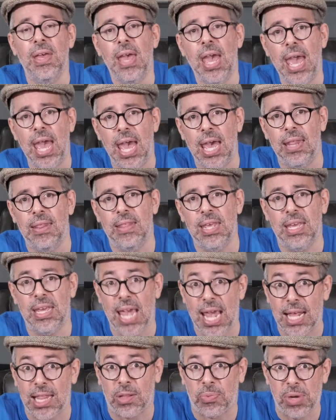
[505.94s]
and the
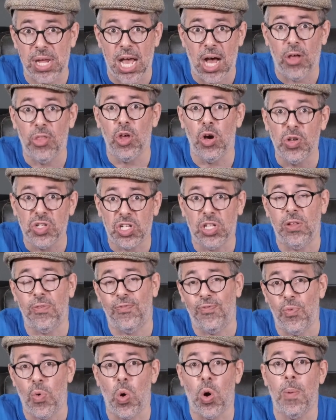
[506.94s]
K3L. Those are the
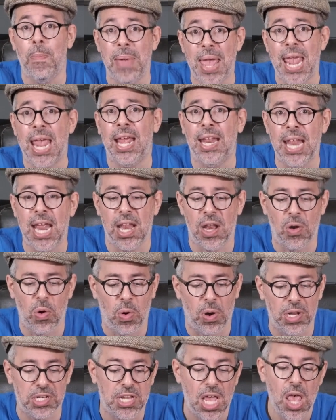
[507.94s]
4 main Canadian
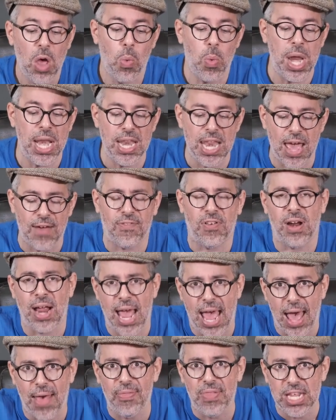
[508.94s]
horns. We never
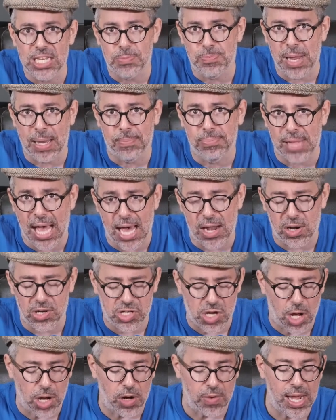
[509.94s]
had these big bladders
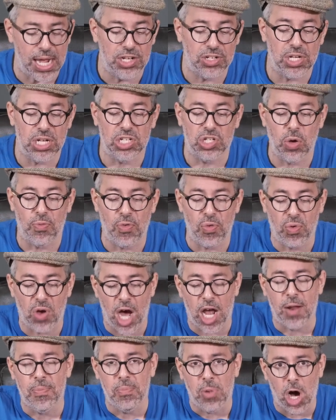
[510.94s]
on our engines. So if you've
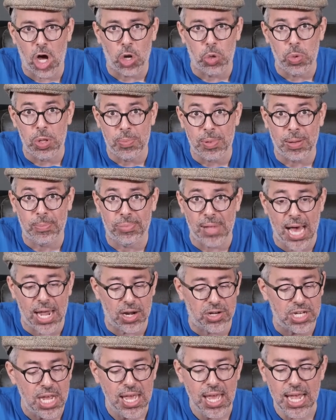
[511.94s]
got a model with big
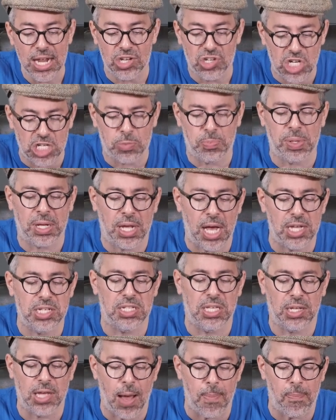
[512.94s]
bladders, it's just because
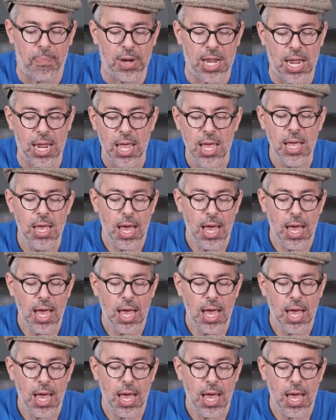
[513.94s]
the company